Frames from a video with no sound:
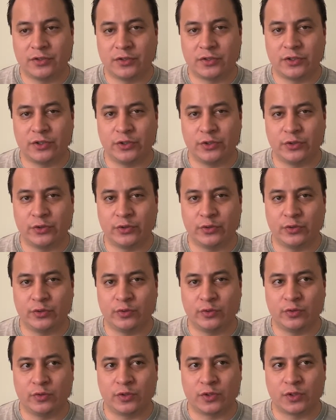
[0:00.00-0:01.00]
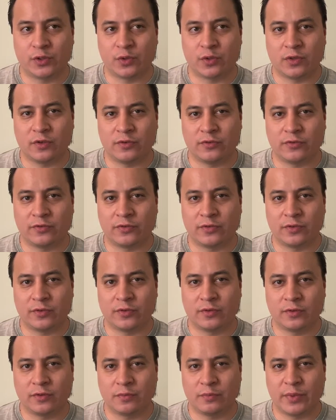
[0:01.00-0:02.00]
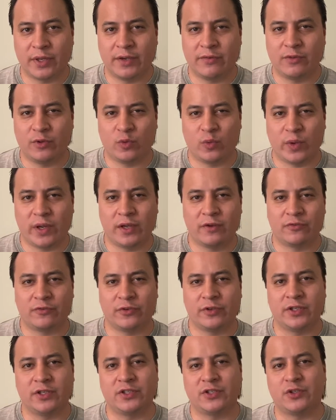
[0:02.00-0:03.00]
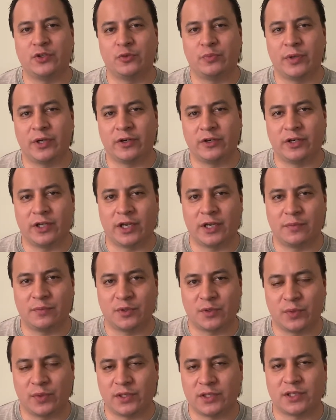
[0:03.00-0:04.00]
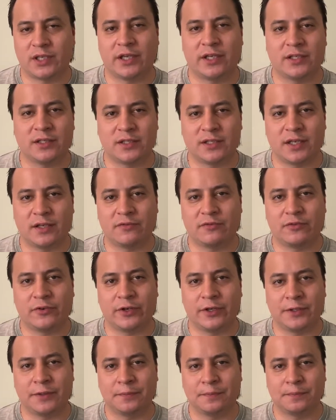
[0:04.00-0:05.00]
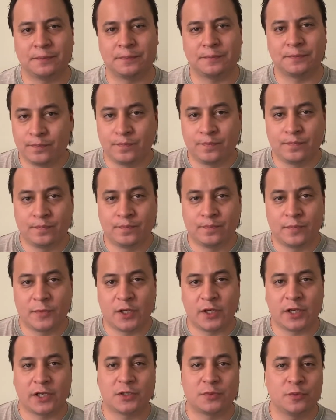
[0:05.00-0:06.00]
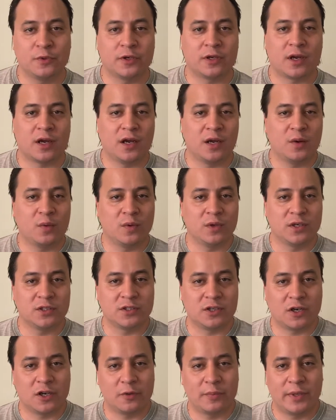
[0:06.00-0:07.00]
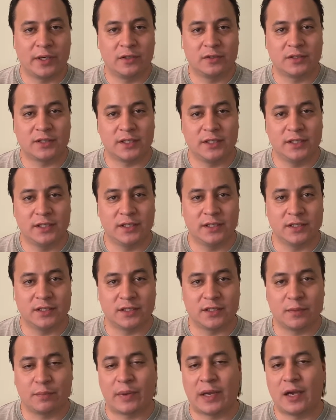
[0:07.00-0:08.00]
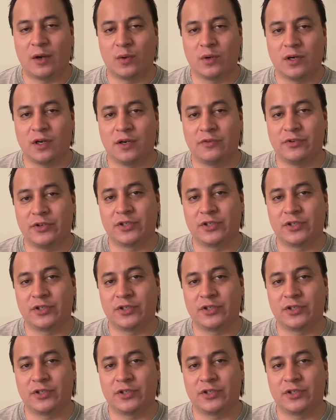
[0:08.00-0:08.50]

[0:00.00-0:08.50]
to sort of pave the way for these new paradigms with Science Set Free. The next book I want to talk about is The Power of Your